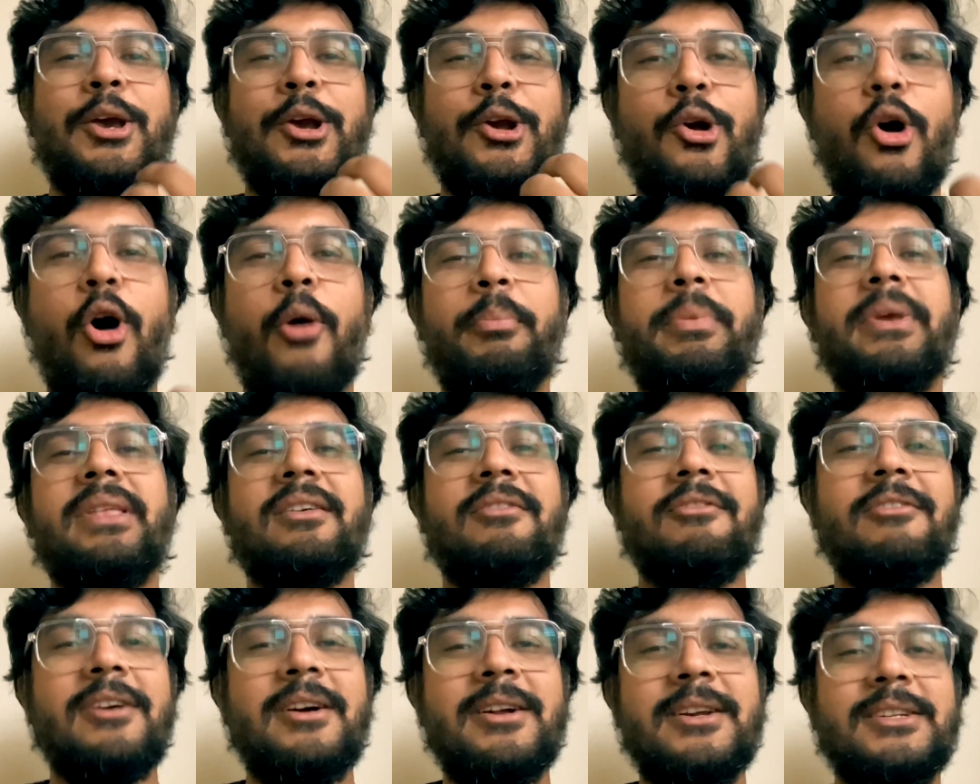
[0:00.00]
Copy the
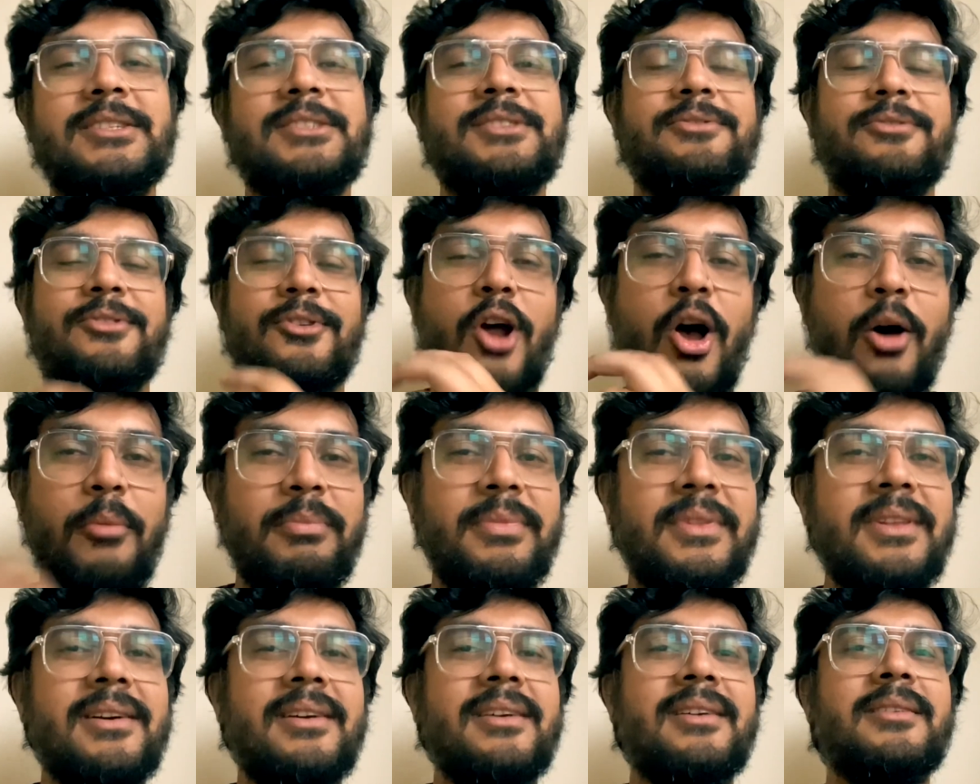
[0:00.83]
words from
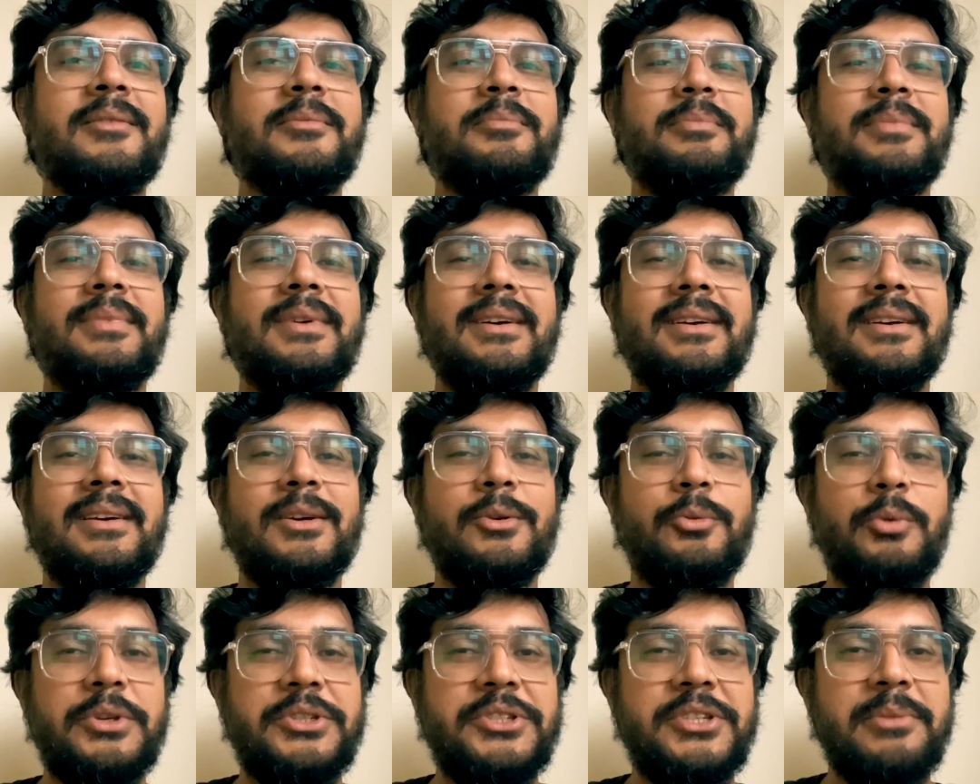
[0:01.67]
the
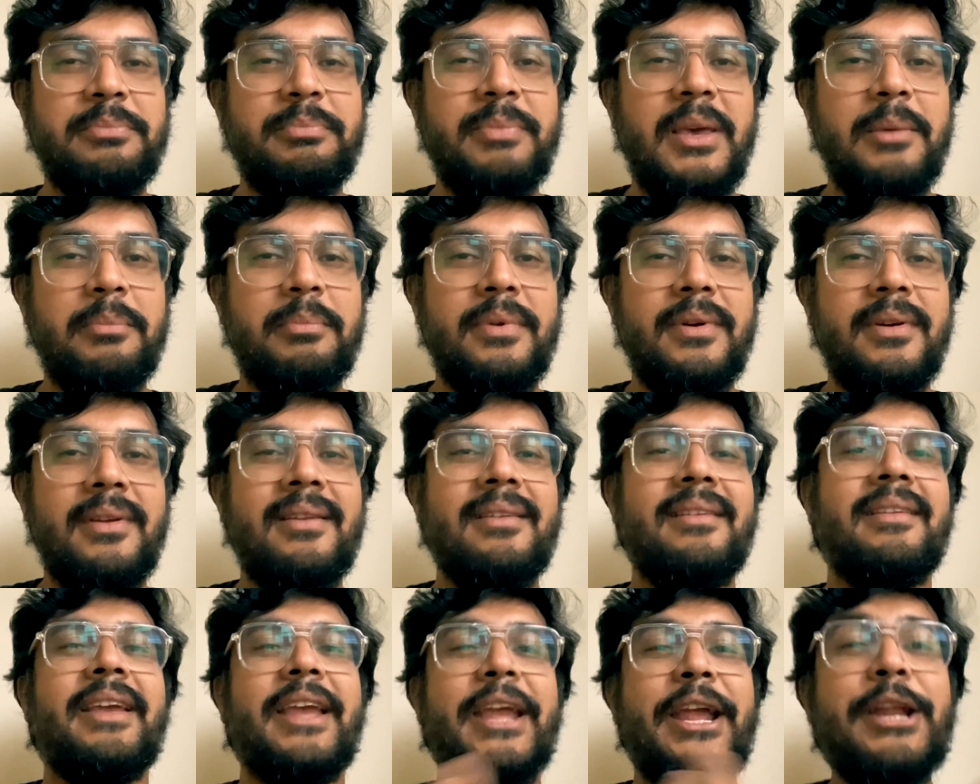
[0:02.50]
question paper
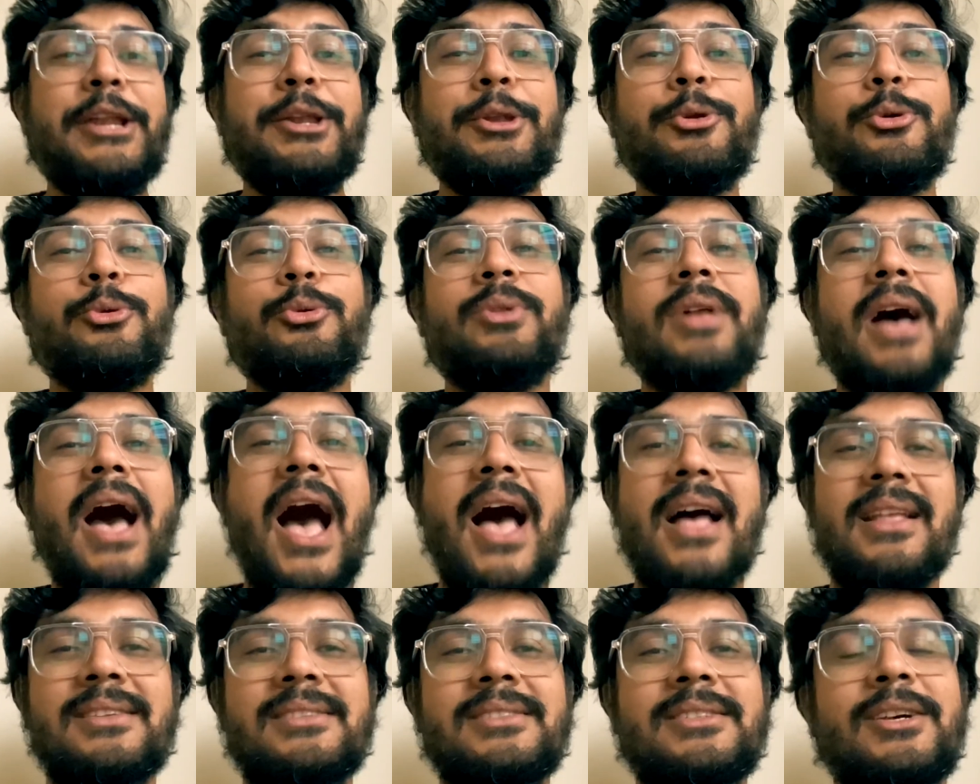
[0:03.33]
into the
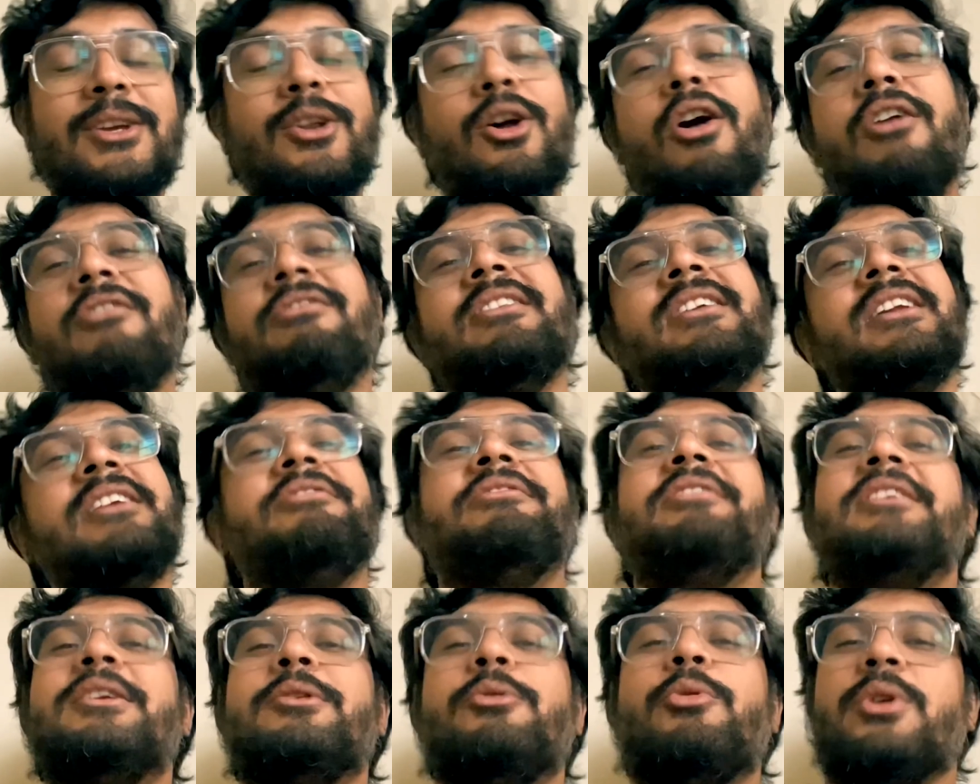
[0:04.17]
answer of a
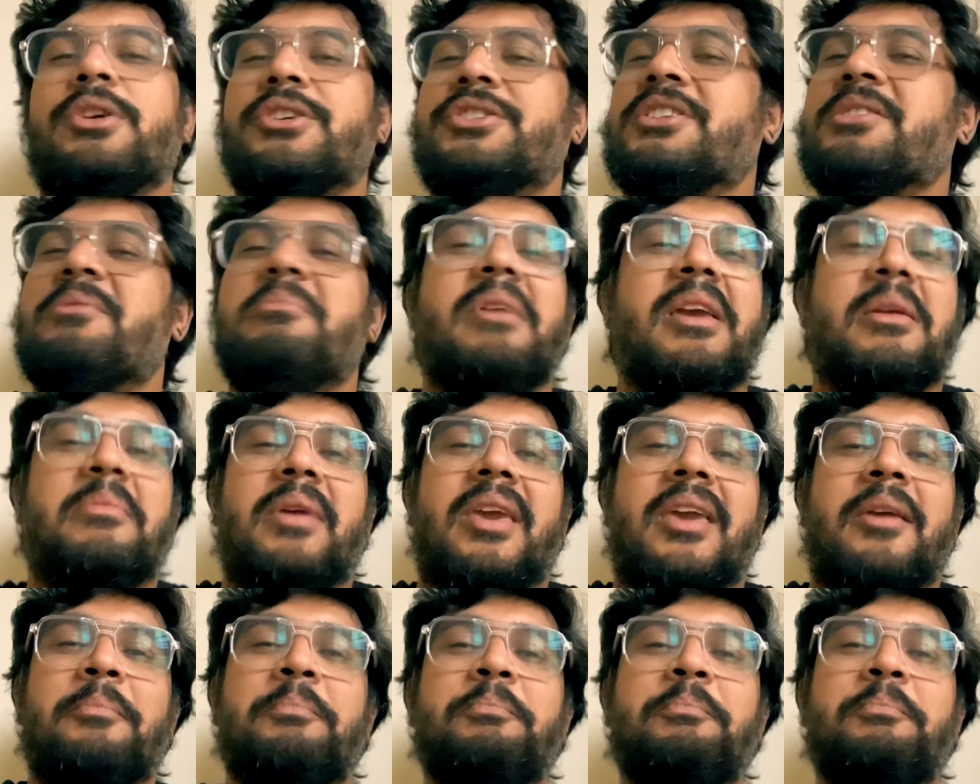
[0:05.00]
different question maybe.